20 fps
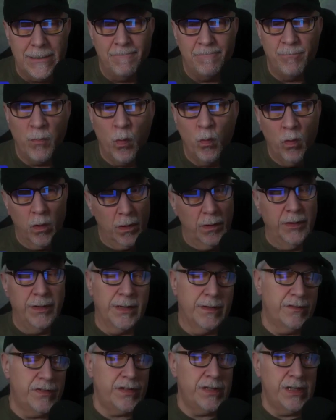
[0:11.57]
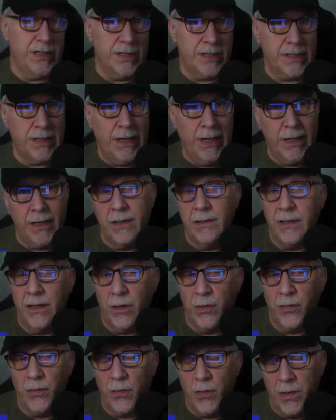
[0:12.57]
world of CSI,
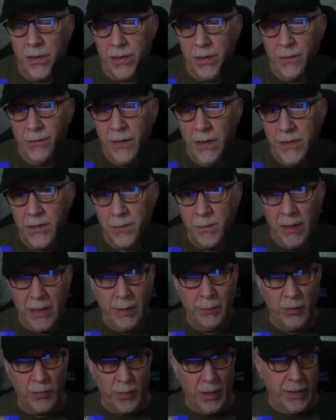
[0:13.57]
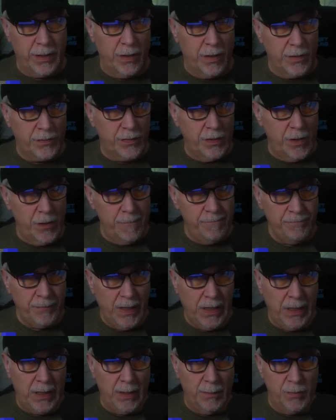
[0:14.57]
Container Storage Interface. My name is Randy Arsenault,
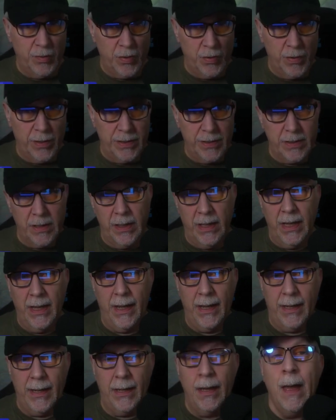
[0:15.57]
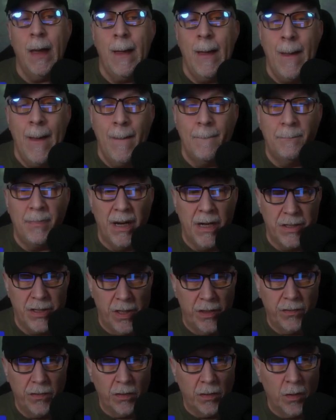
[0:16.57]
and I'm joined today by
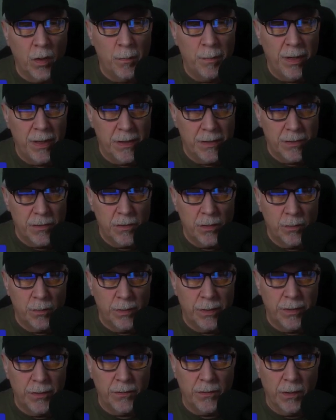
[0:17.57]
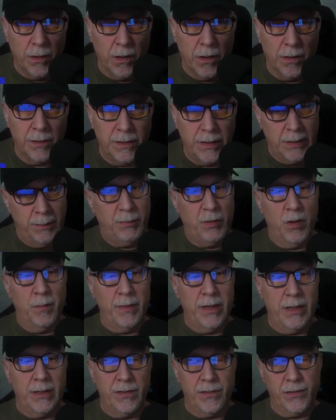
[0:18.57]
JC Lopez, who is our deep
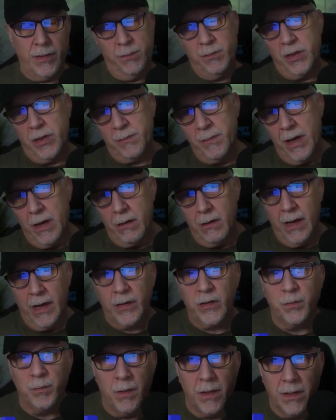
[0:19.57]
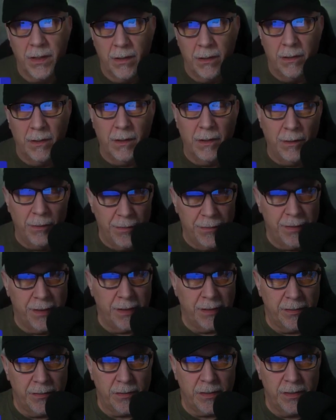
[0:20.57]
domain subject matter expert on all
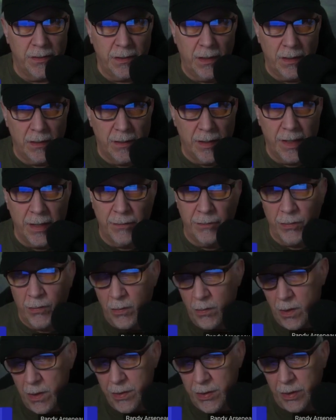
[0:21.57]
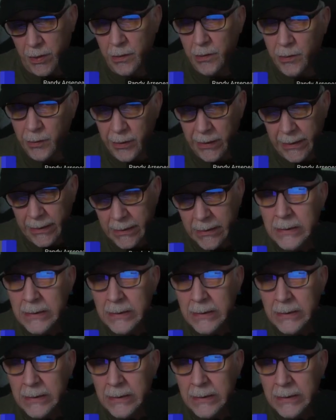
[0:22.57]
things container native storage, including